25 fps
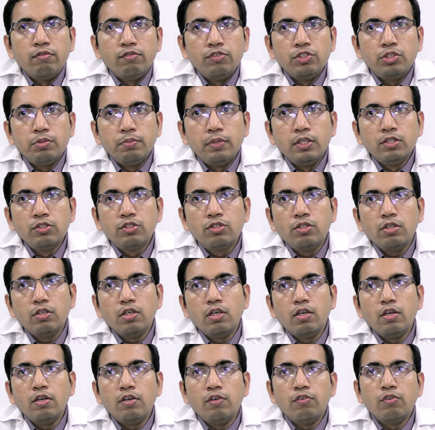which
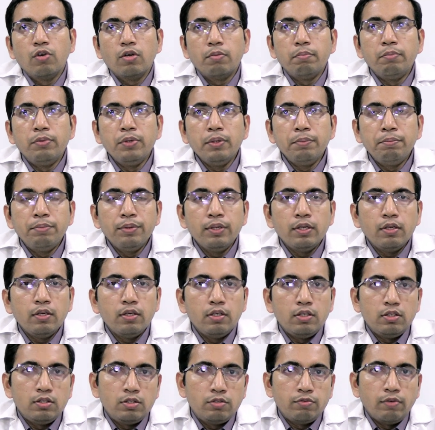means your
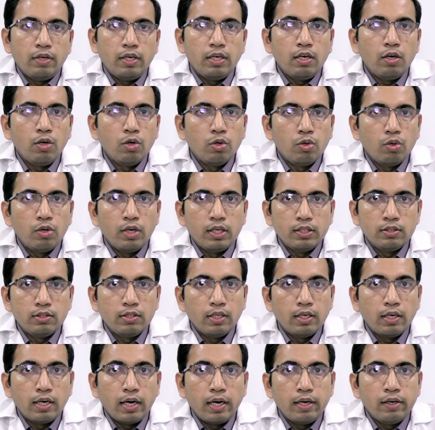BP is very low,
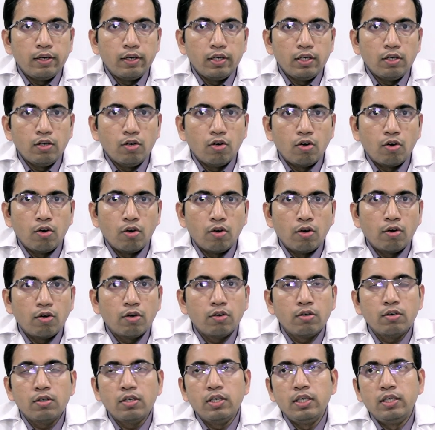less than 90,
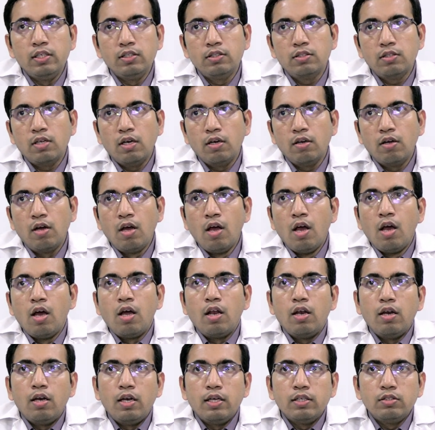or it is
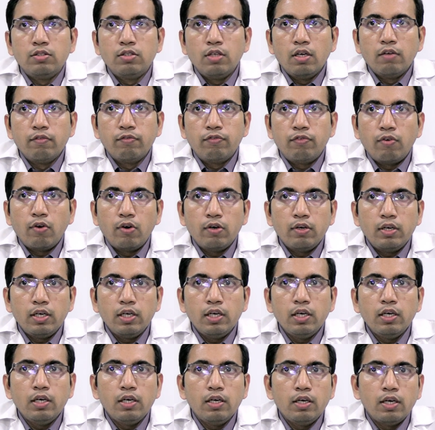less than
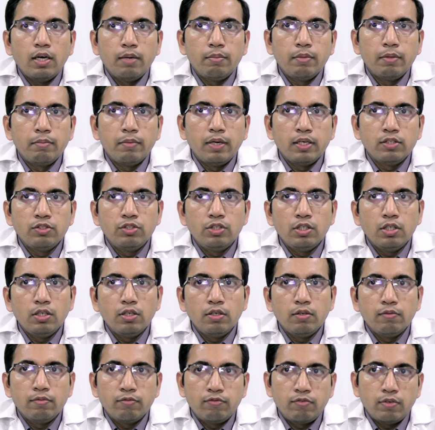40
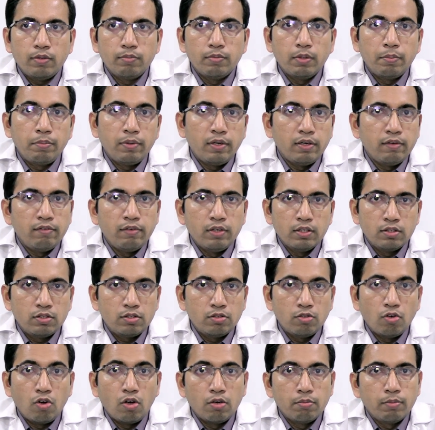mmHg from the
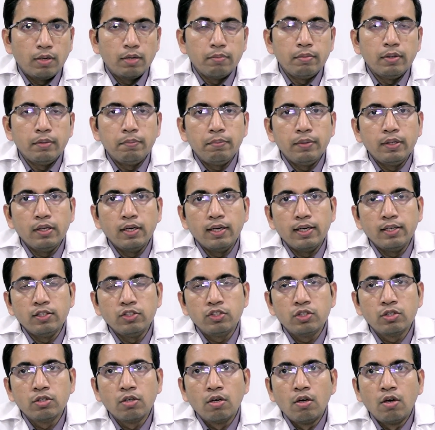previous normal BP
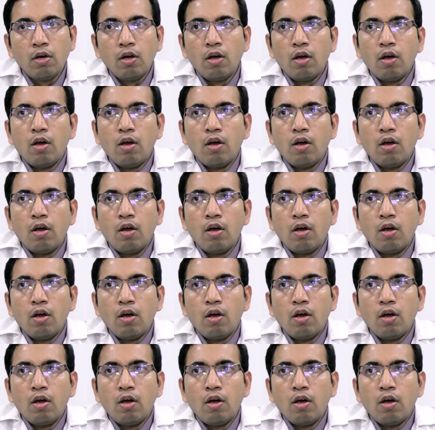range,